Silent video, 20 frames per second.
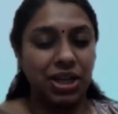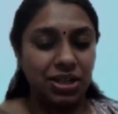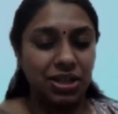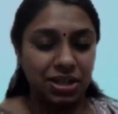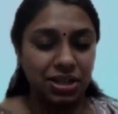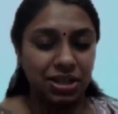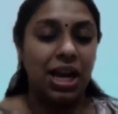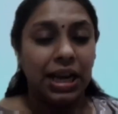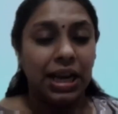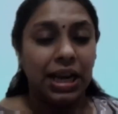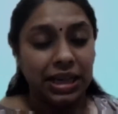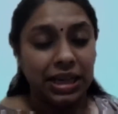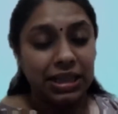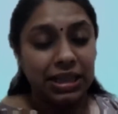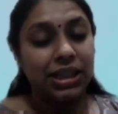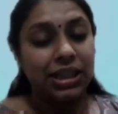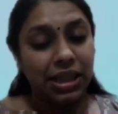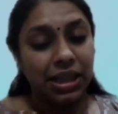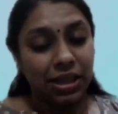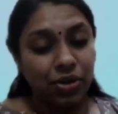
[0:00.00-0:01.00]
in the
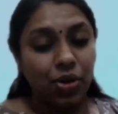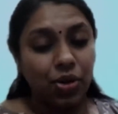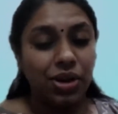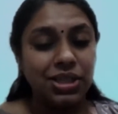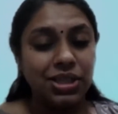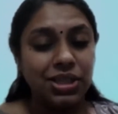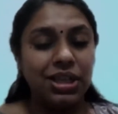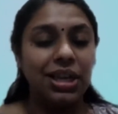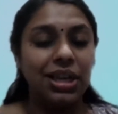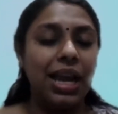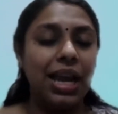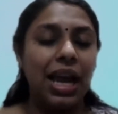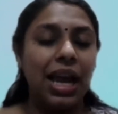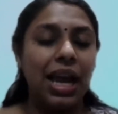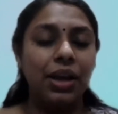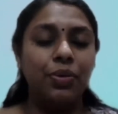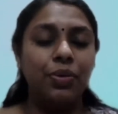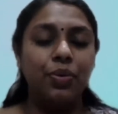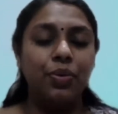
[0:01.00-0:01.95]
technological language,